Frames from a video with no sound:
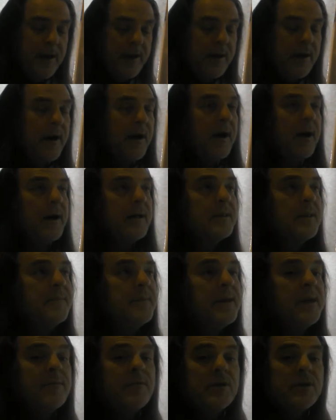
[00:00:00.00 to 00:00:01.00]
Let me give
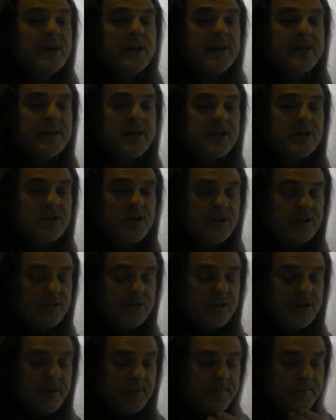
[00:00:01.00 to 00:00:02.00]
you the conditions
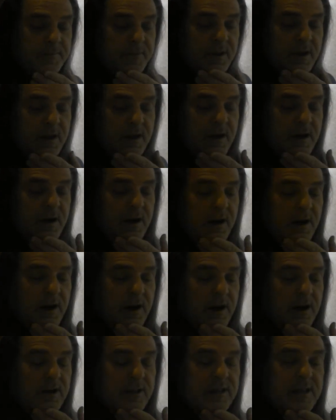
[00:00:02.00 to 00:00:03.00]

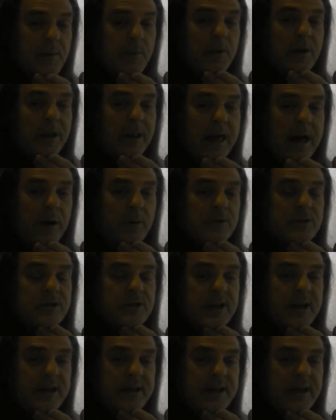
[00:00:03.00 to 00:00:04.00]
that would allow us to
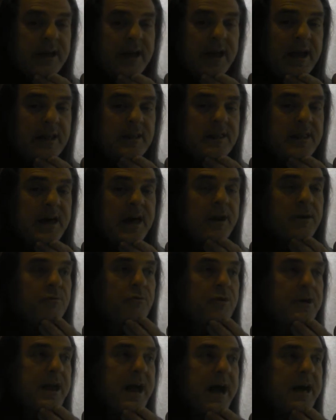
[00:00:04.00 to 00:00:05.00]
indicate that a
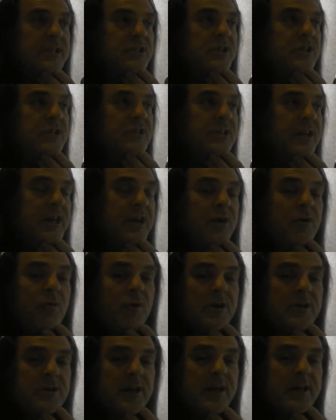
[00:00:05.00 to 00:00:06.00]
reaction is
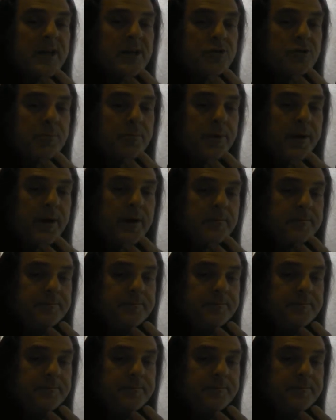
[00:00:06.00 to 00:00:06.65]
increasing in entropy.